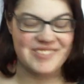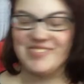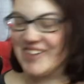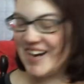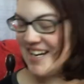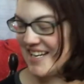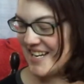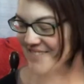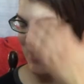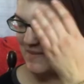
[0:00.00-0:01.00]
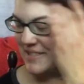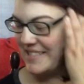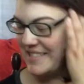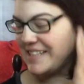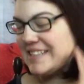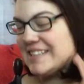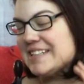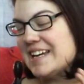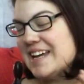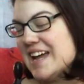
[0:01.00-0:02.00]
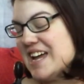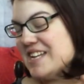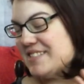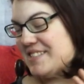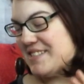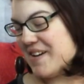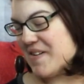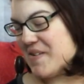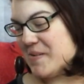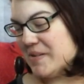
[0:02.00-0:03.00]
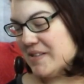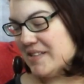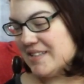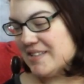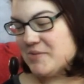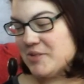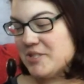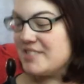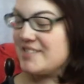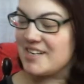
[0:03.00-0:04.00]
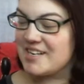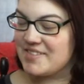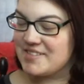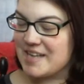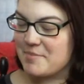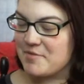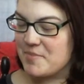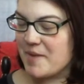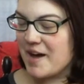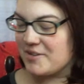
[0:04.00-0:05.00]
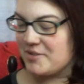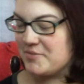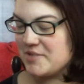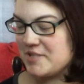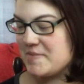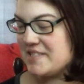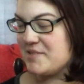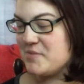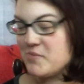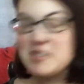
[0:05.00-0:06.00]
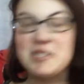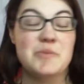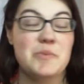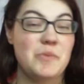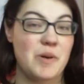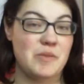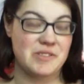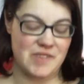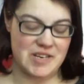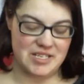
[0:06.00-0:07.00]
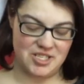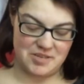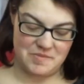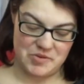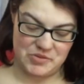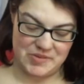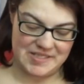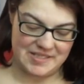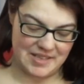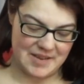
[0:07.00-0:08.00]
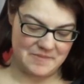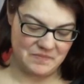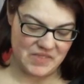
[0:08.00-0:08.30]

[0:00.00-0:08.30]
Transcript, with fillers: Right? I'm super excited. So we'll just start at the top of the pile, which means which what was finished most recently.